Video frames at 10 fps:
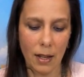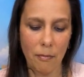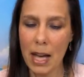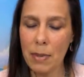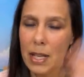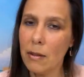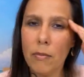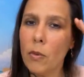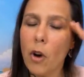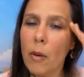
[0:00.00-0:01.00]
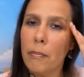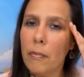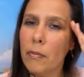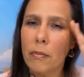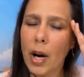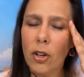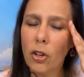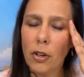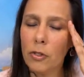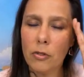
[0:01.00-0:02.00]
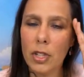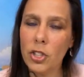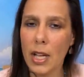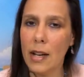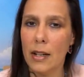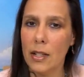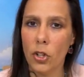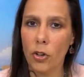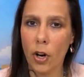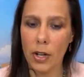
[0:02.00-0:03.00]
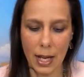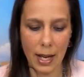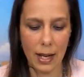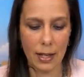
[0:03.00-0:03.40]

might not have originated in your own head.